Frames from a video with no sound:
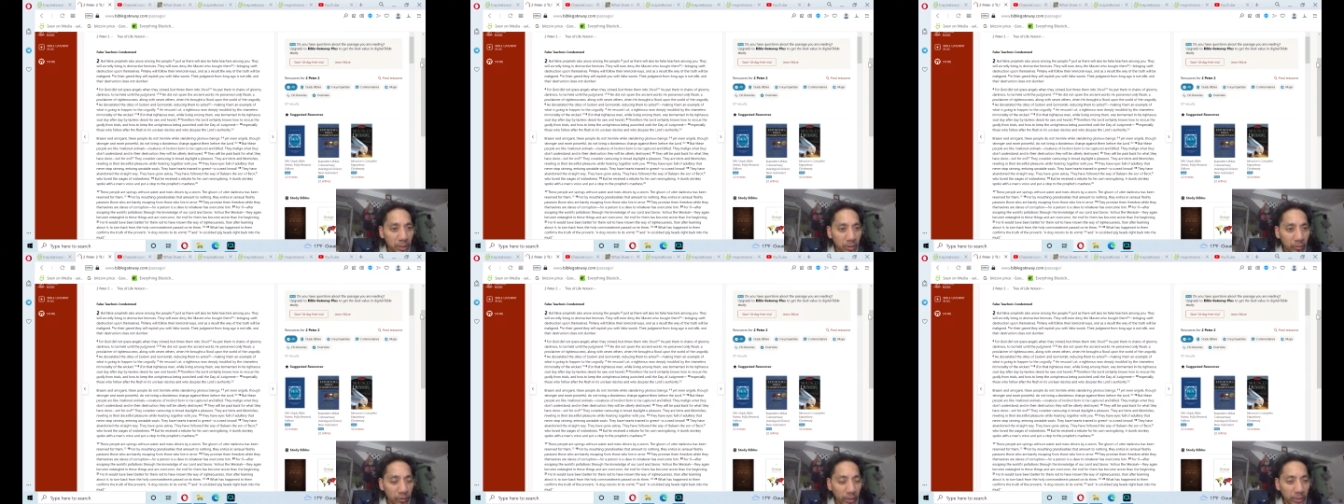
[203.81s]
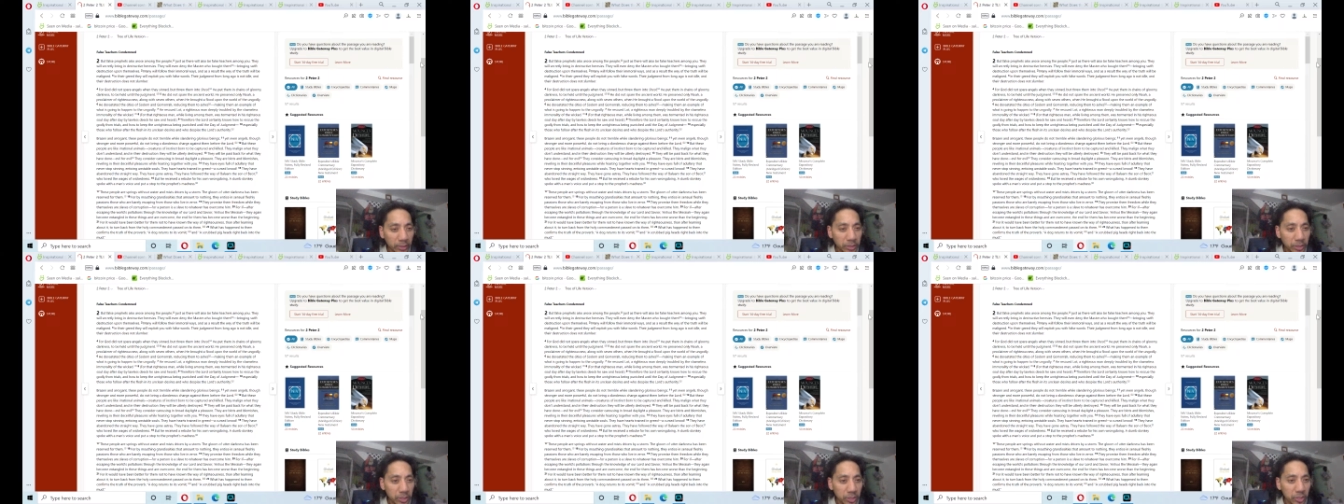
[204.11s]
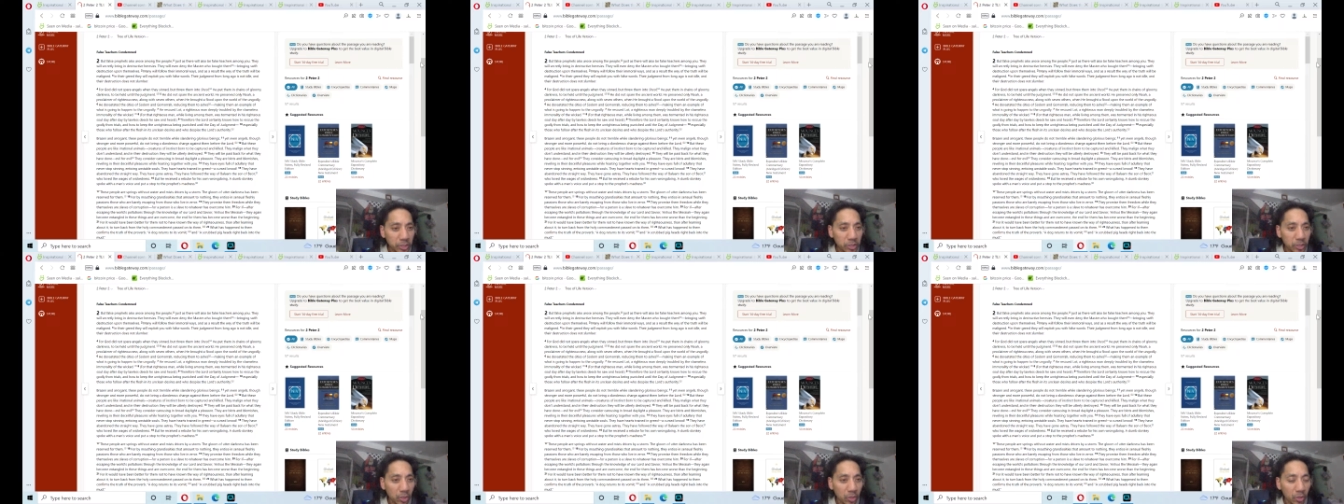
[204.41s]
righteous
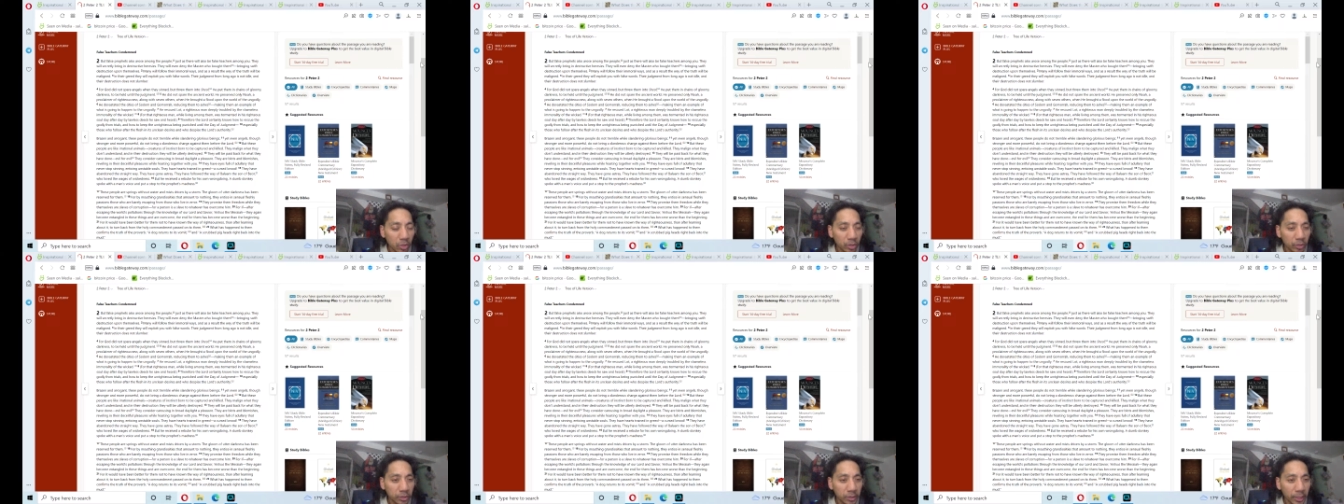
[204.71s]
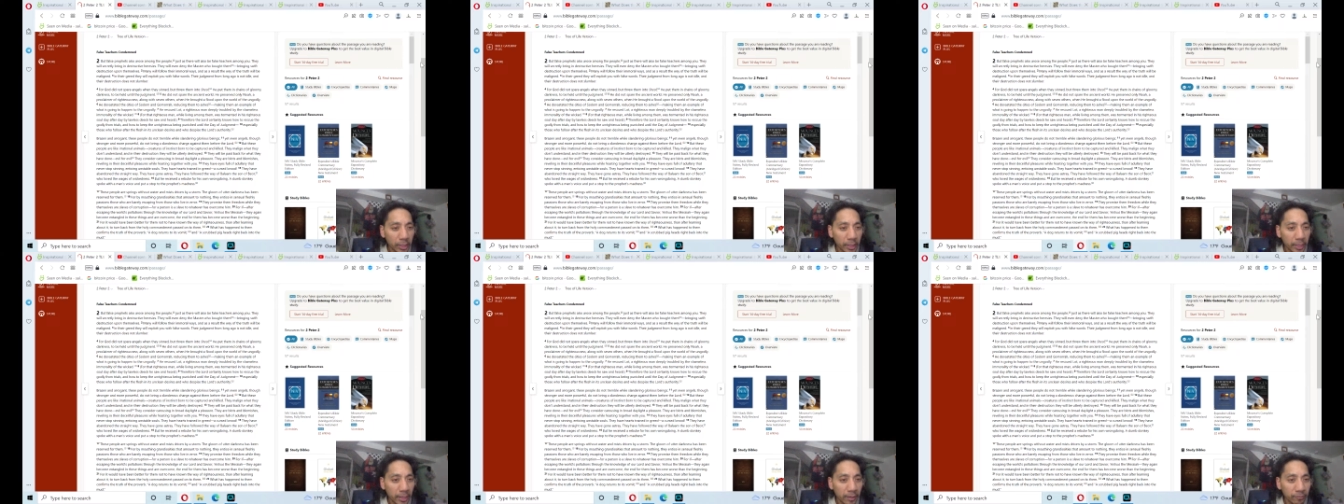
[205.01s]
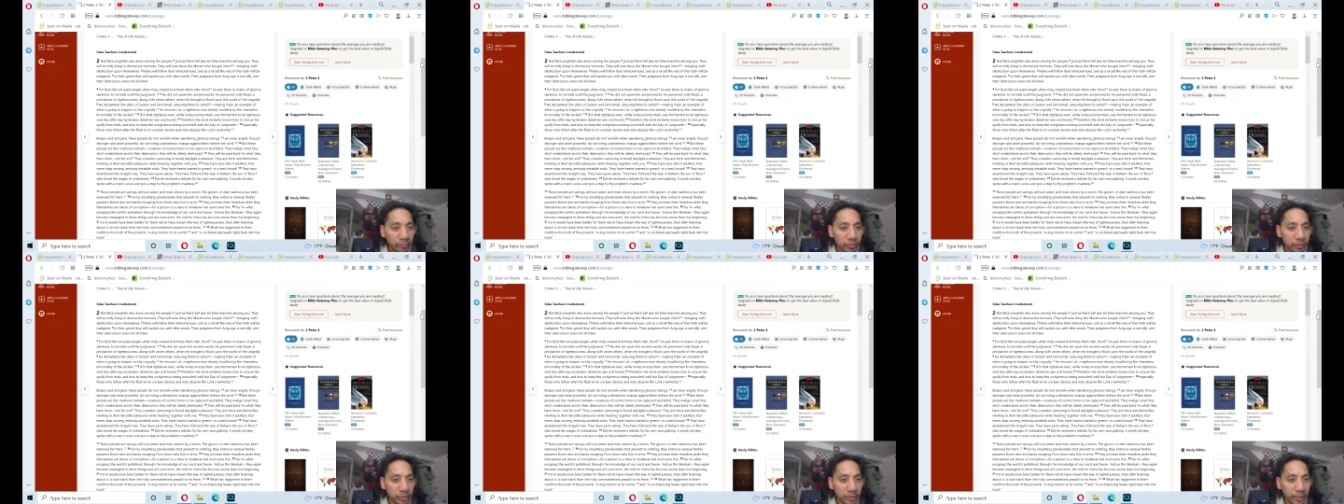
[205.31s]
soul, day
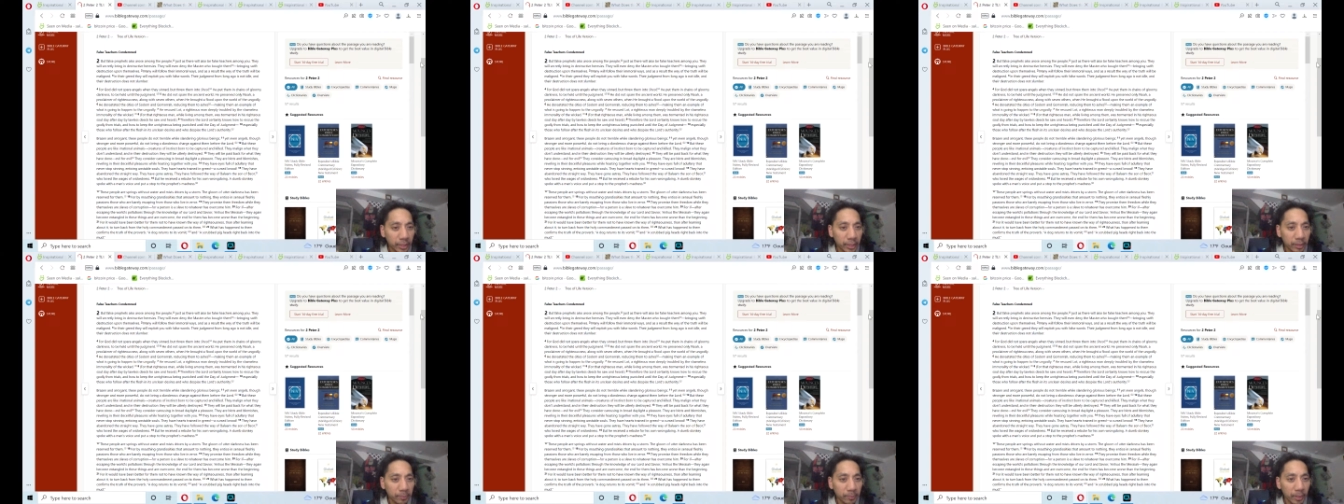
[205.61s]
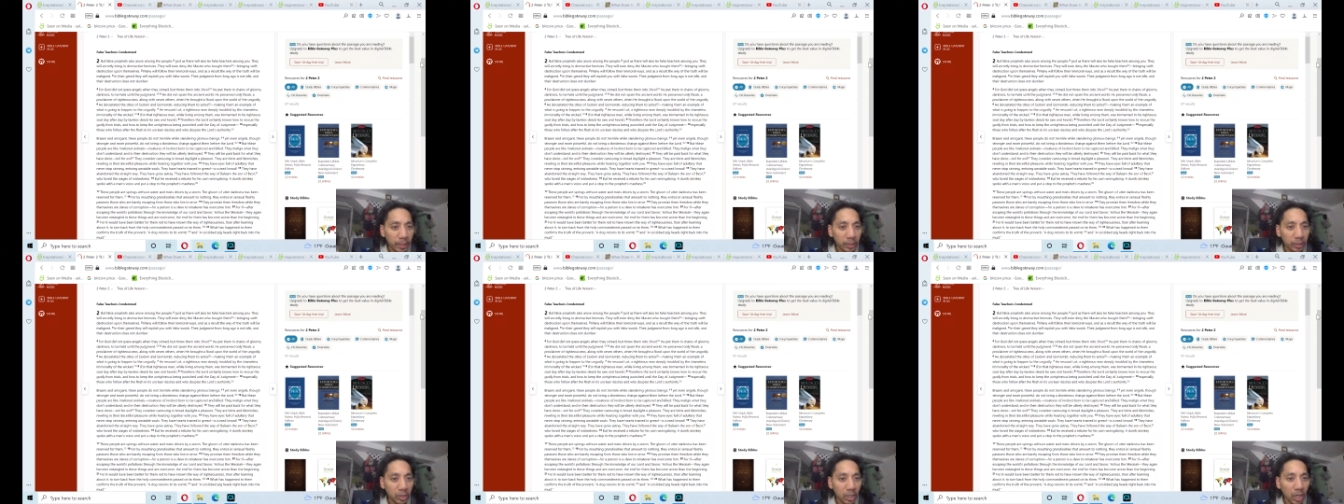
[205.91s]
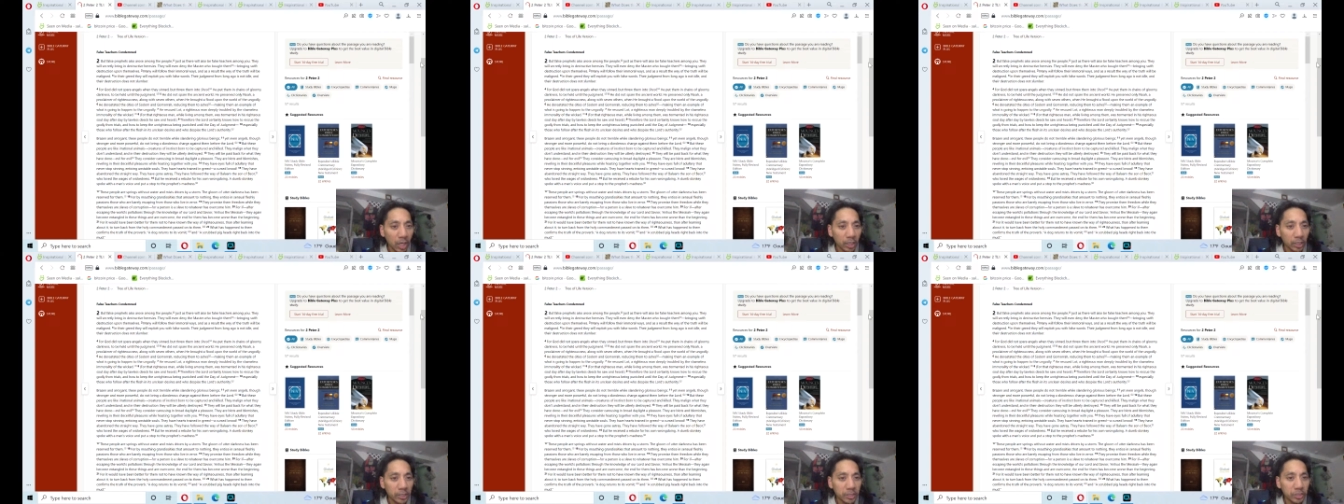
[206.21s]
after day, by
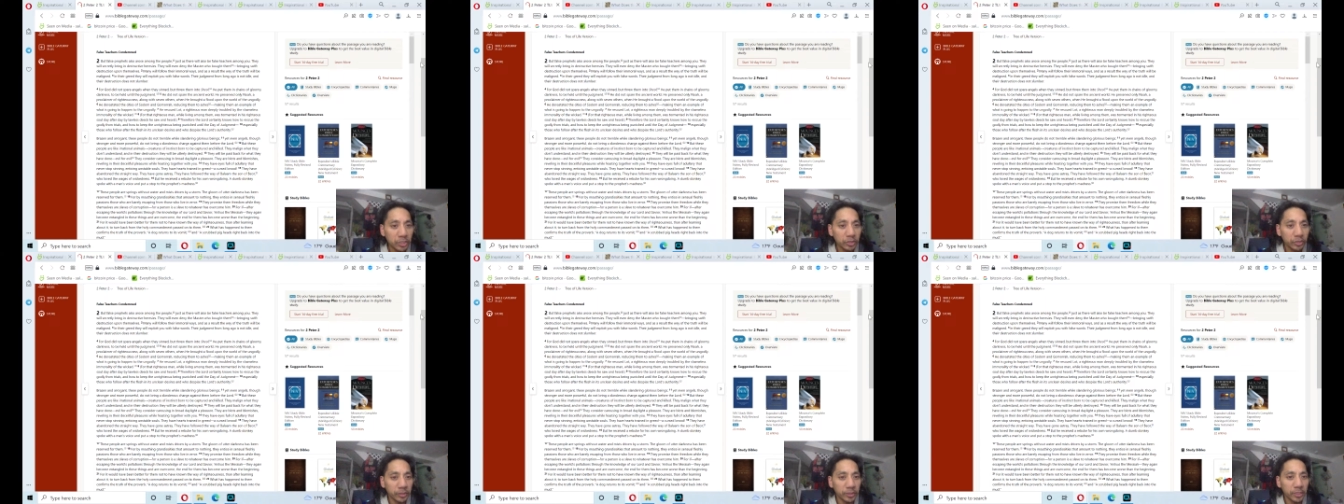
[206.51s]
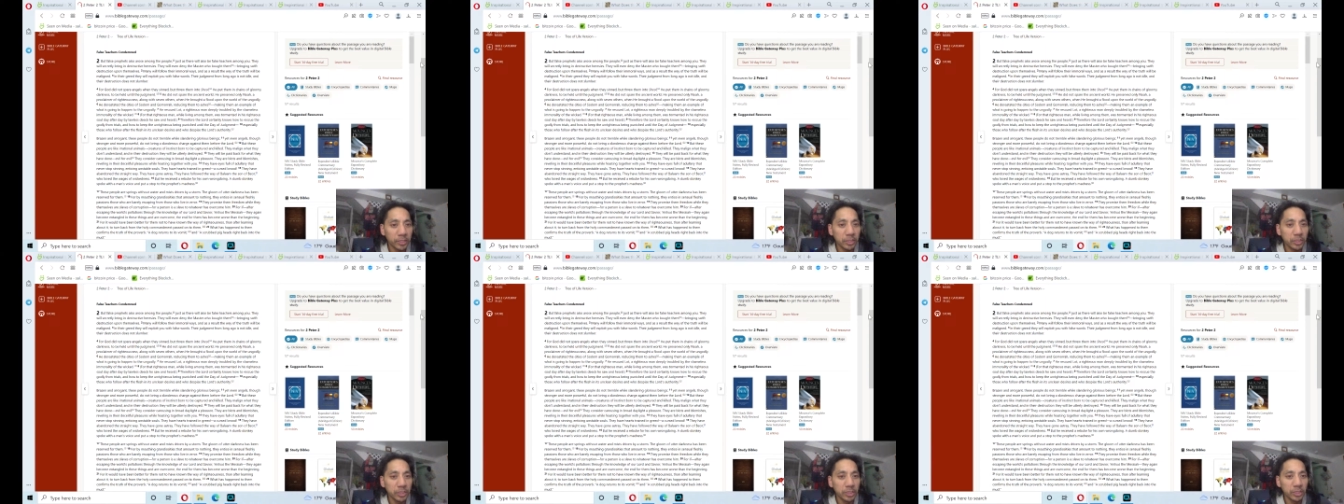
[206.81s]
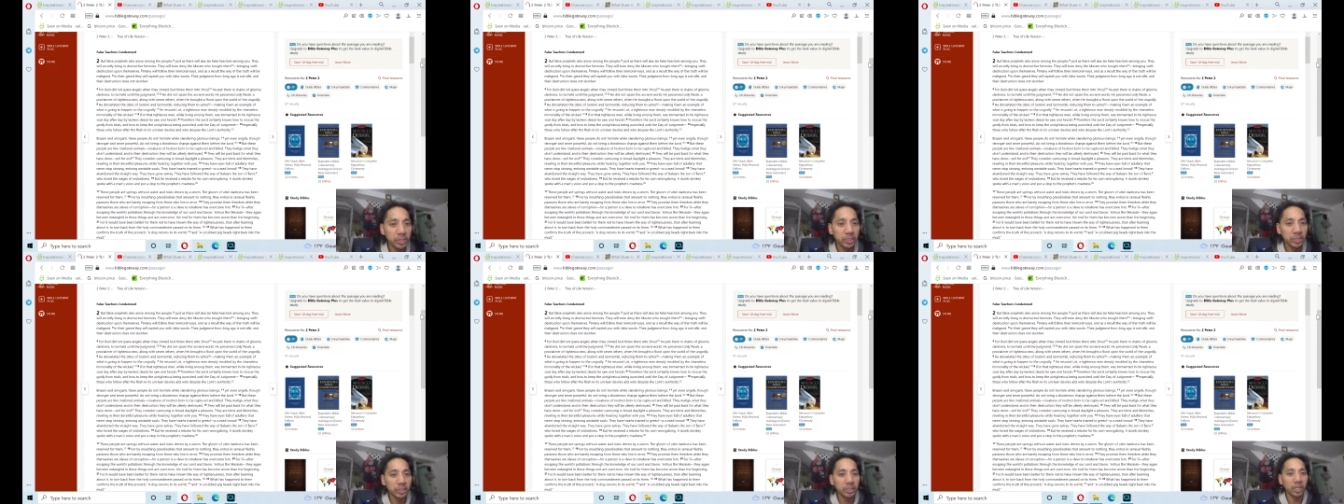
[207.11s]
lawless greeds he
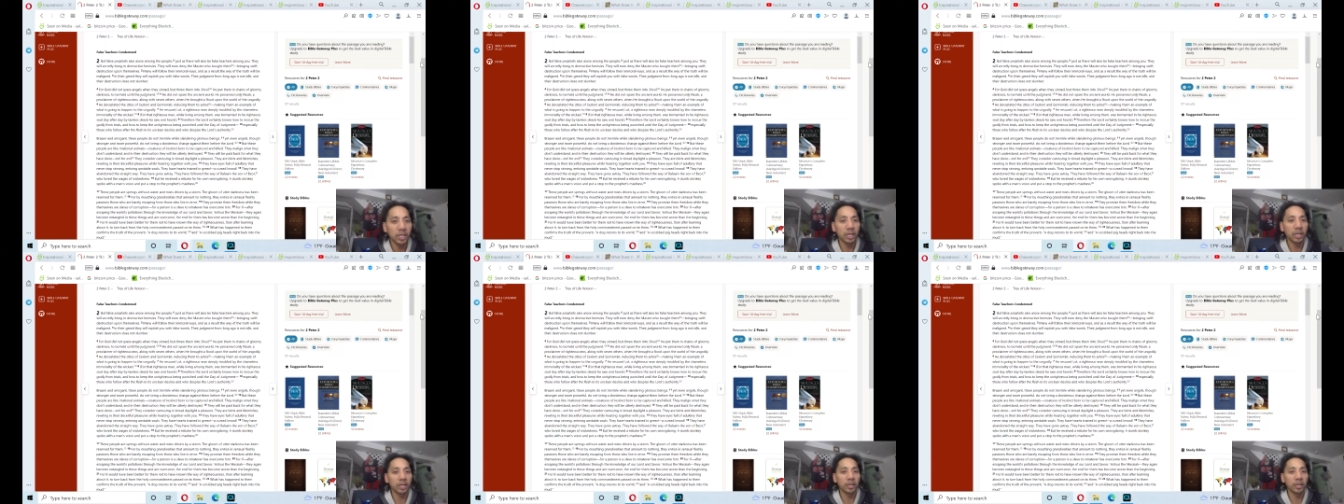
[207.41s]
saw